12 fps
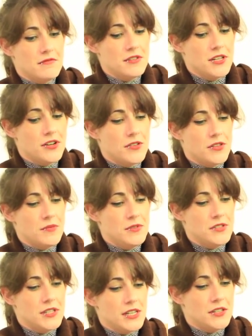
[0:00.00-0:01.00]
you know, the
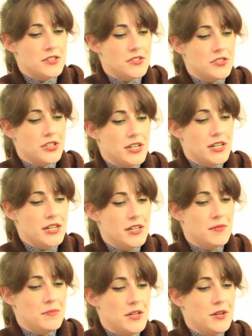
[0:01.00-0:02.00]
music industry
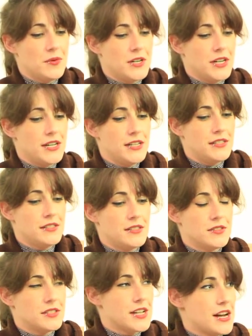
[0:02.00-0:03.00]
being what it is,
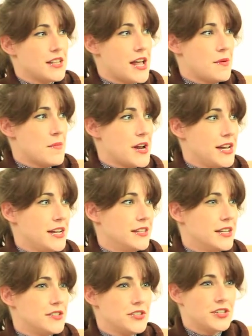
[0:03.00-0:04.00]
there's not a lot of money
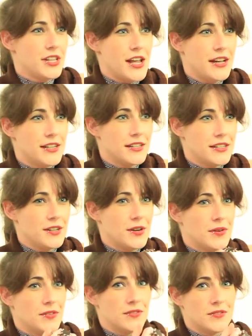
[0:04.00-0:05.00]
unless you're like, you know,
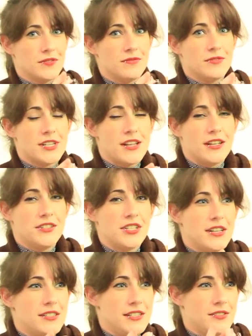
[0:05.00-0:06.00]
selling
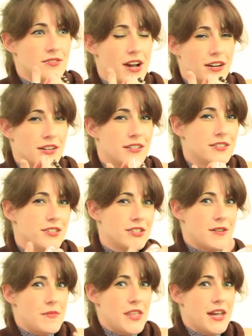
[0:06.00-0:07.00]
Jay-Z's records or
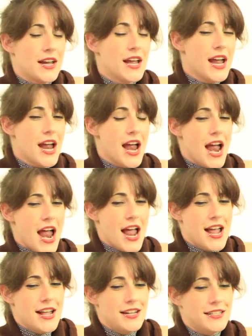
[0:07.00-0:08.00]
something.
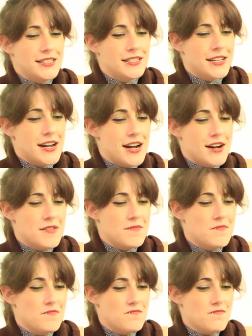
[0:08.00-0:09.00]
And
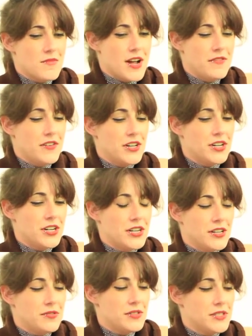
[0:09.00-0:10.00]
I figured
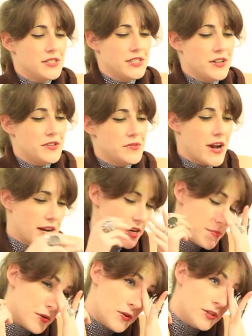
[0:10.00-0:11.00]
it was, you know, I was racking
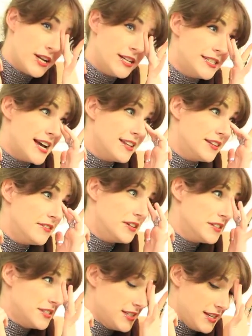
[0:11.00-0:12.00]
up a whole lot of debt living
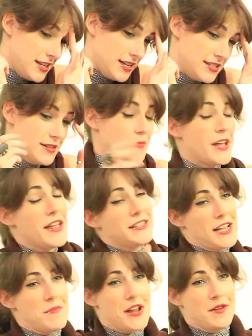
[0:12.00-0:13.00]
in the city, because by that
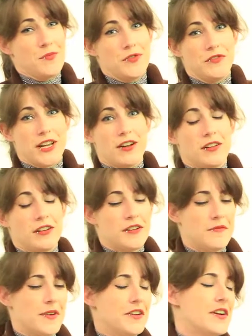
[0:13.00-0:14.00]
time I had moved out of
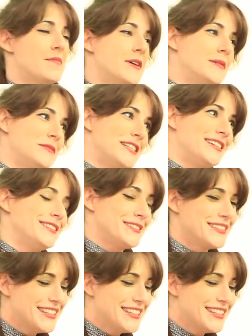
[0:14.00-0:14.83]
my grandma's house.